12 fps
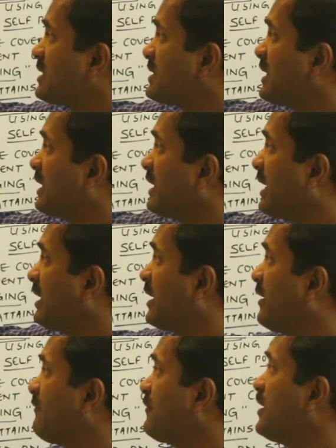this thing, that
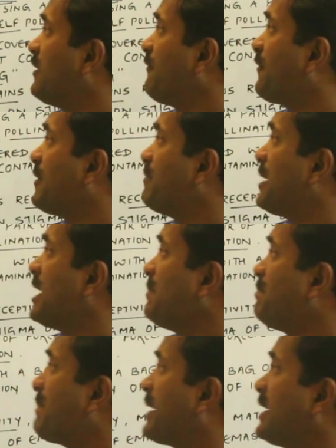if the
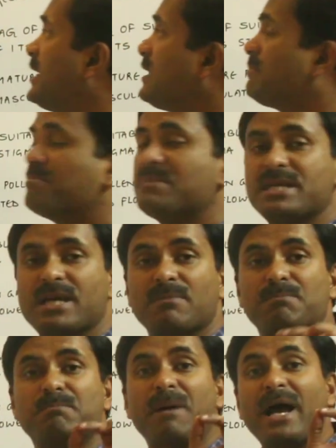female parent bear
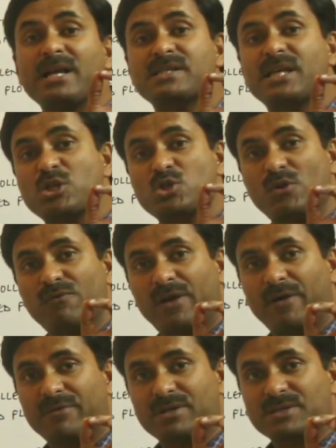bisexual
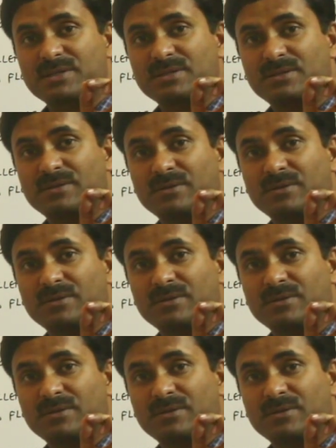flowers,